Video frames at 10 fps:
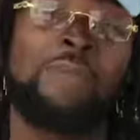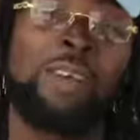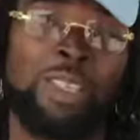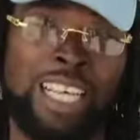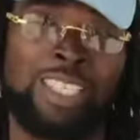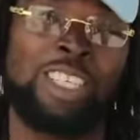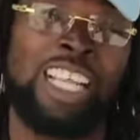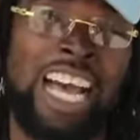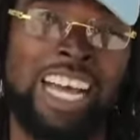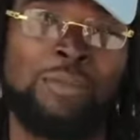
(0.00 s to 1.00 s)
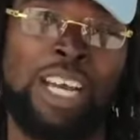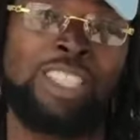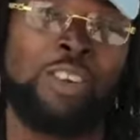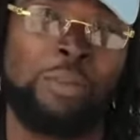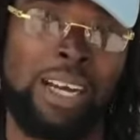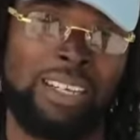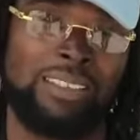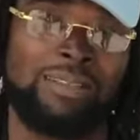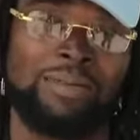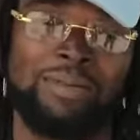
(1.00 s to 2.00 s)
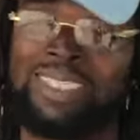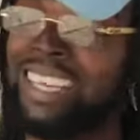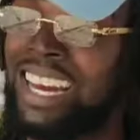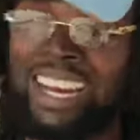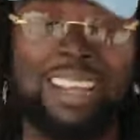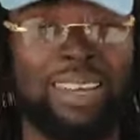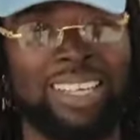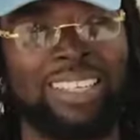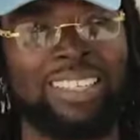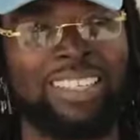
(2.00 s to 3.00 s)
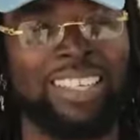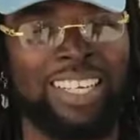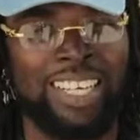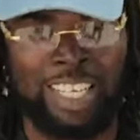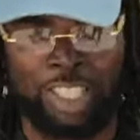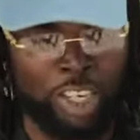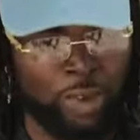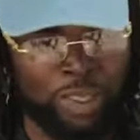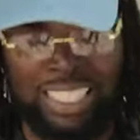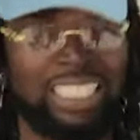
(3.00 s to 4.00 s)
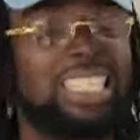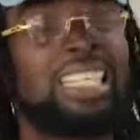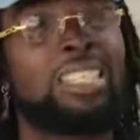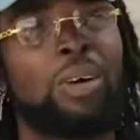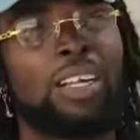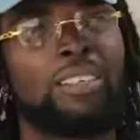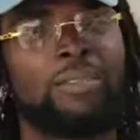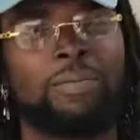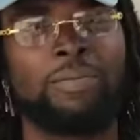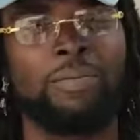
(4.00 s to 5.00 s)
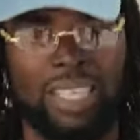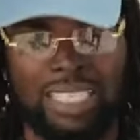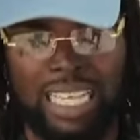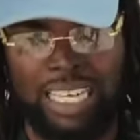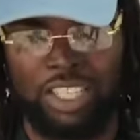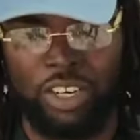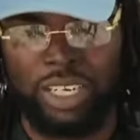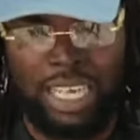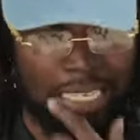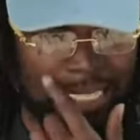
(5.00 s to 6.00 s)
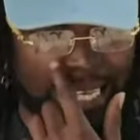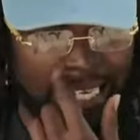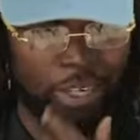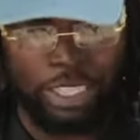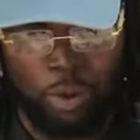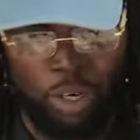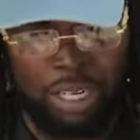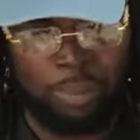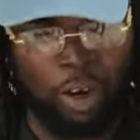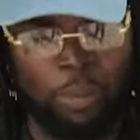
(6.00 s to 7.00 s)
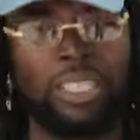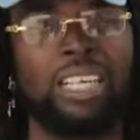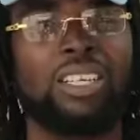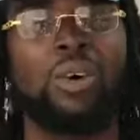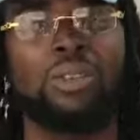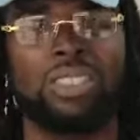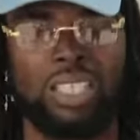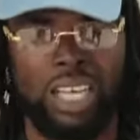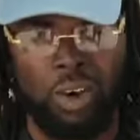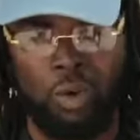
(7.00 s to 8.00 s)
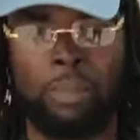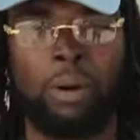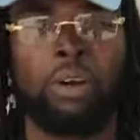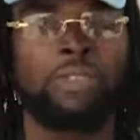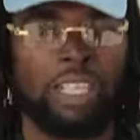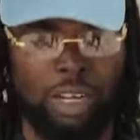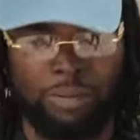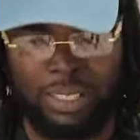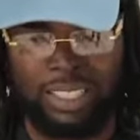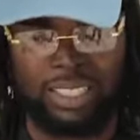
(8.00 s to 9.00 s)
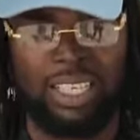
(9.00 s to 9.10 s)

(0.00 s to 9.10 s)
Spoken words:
me knows I say it hard, me don't turn back. It's got to live it. The journey was not an easy one. It's like the journey, it's like there's a whole heap of ups and downs, whole heap of rips and raffles.